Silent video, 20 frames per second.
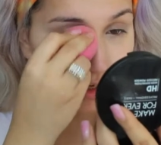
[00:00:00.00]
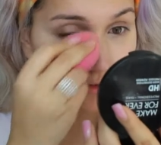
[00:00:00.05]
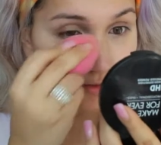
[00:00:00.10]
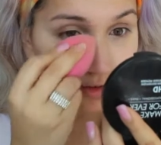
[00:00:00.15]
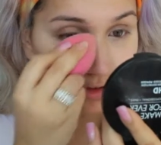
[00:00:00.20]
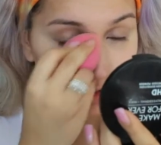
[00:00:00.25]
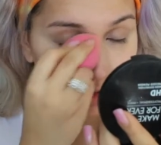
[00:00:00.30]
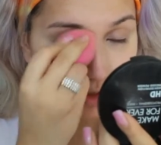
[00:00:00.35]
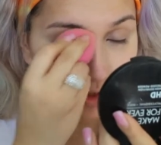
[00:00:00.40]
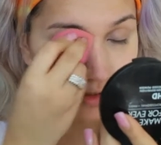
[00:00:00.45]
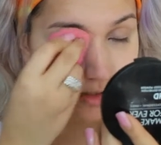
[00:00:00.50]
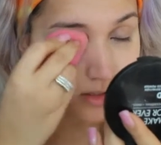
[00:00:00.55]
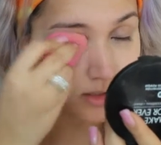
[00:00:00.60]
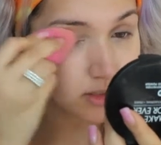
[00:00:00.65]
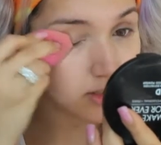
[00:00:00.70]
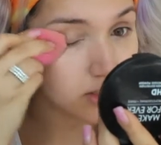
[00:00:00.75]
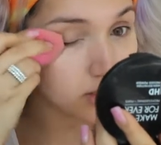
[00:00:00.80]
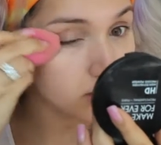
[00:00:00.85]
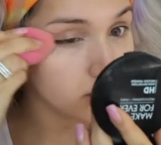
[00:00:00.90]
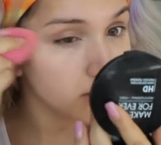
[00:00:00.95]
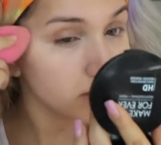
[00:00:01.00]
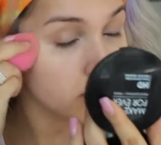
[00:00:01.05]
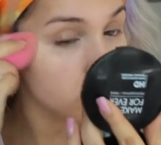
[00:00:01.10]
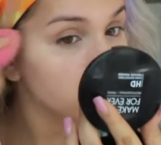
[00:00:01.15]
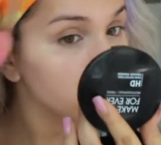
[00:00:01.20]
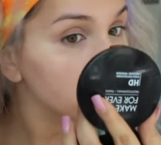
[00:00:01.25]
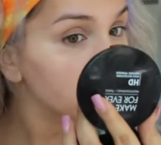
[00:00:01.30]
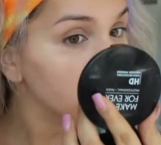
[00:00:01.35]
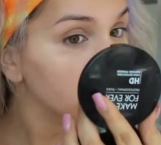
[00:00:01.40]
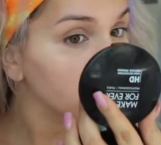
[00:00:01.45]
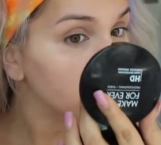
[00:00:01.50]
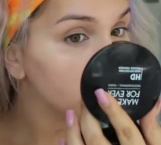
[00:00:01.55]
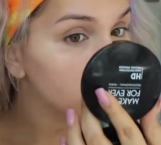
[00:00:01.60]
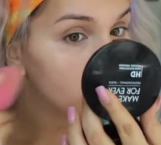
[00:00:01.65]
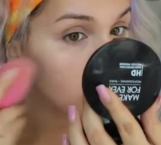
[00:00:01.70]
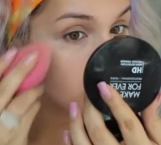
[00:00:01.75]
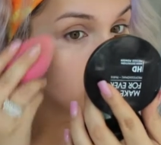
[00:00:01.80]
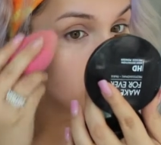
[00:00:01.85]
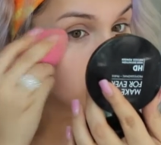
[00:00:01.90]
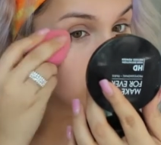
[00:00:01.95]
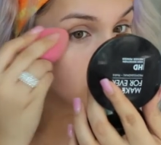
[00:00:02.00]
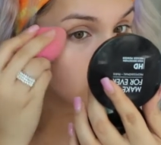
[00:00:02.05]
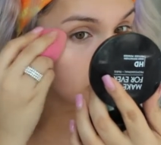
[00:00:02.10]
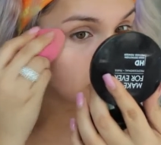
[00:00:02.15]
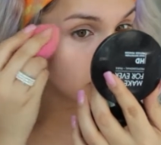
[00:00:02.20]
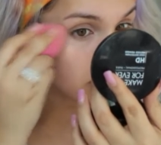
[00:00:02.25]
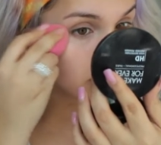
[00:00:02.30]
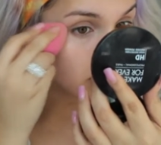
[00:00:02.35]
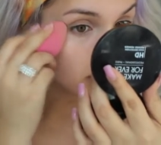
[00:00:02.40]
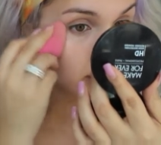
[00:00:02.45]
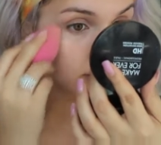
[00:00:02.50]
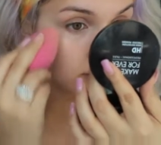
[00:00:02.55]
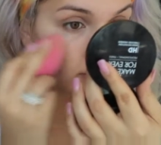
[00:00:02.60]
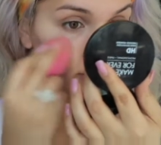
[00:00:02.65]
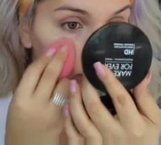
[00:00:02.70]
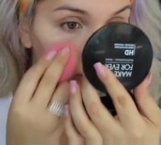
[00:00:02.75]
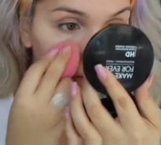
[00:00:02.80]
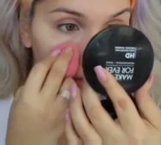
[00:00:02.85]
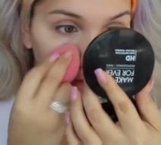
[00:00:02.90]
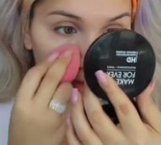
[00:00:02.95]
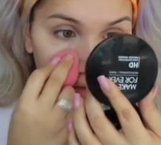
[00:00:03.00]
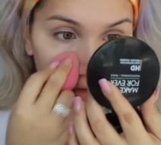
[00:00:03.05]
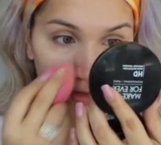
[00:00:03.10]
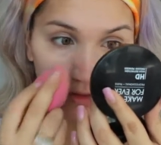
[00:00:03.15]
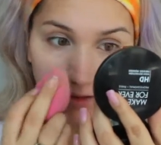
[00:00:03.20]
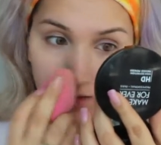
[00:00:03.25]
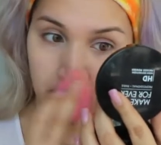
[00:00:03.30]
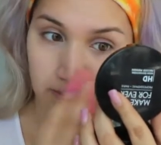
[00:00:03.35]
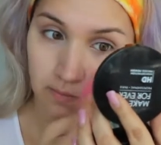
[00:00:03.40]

everything is just looking even and